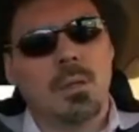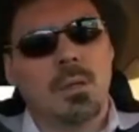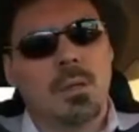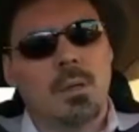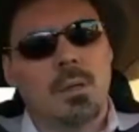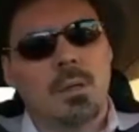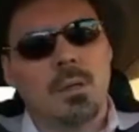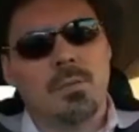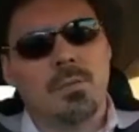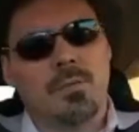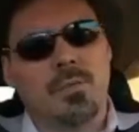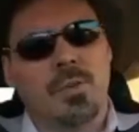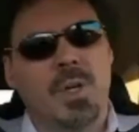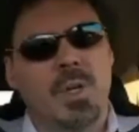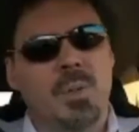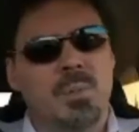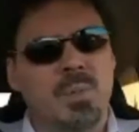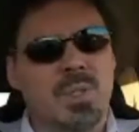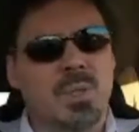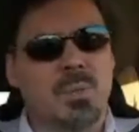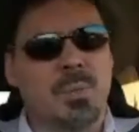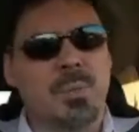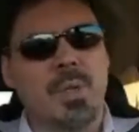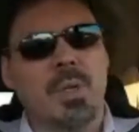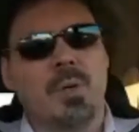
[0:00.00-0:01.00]
freedoms are
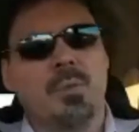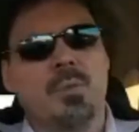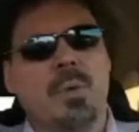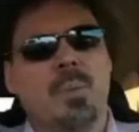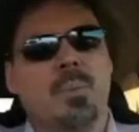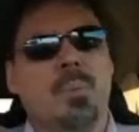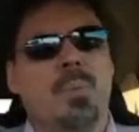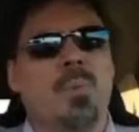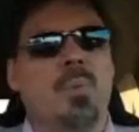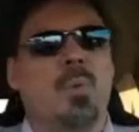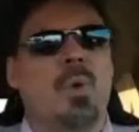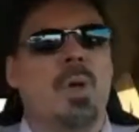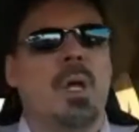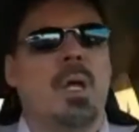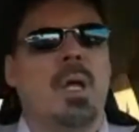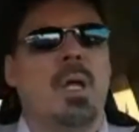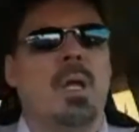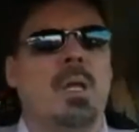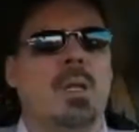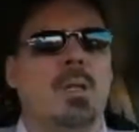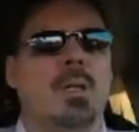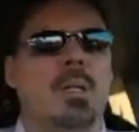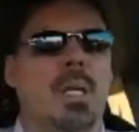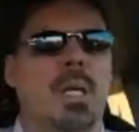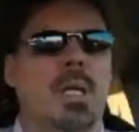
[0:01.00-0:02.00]
being ripped away and
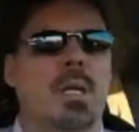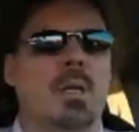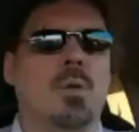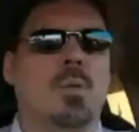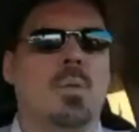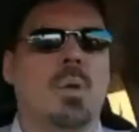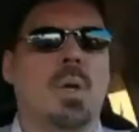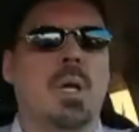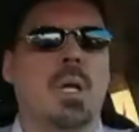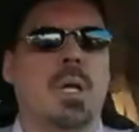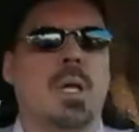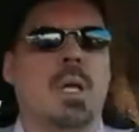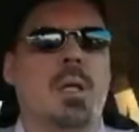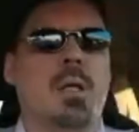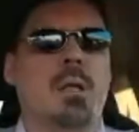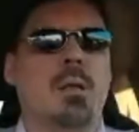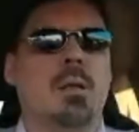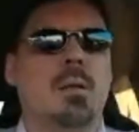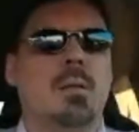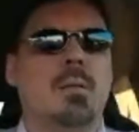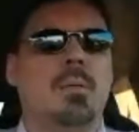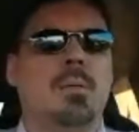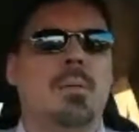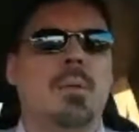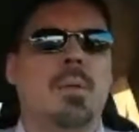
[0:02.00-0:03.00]
taken away
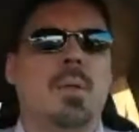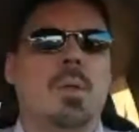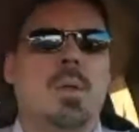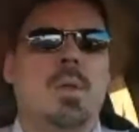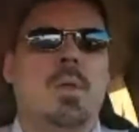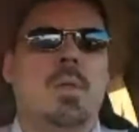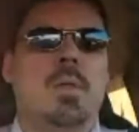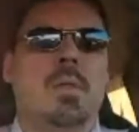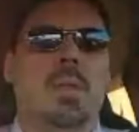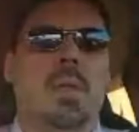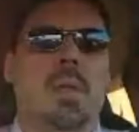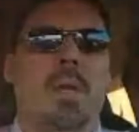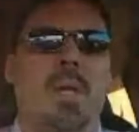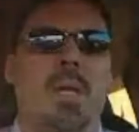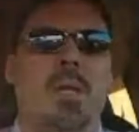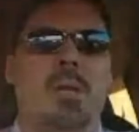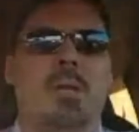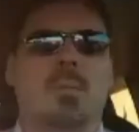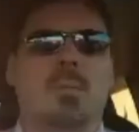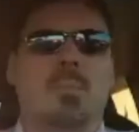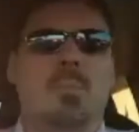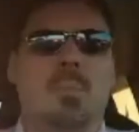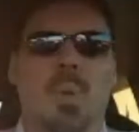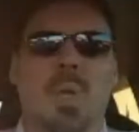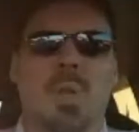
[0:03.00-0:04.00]
that had
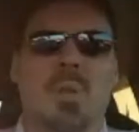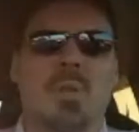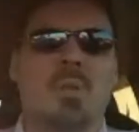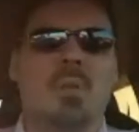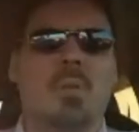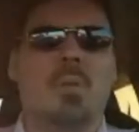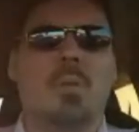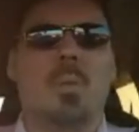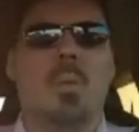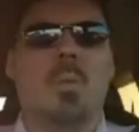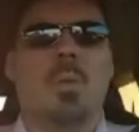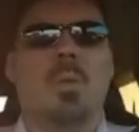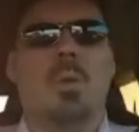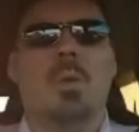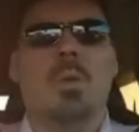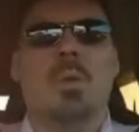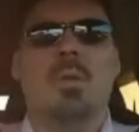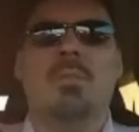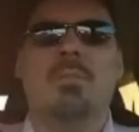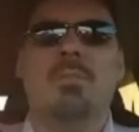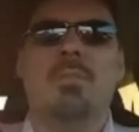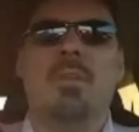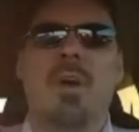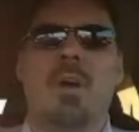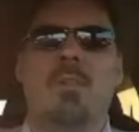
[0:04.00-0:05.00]
been
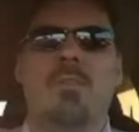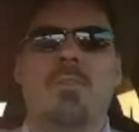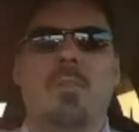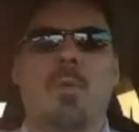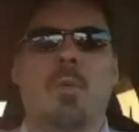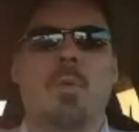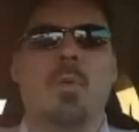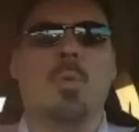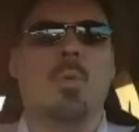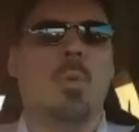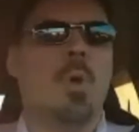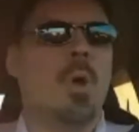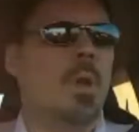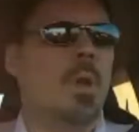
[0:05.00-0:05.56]
fought for and won.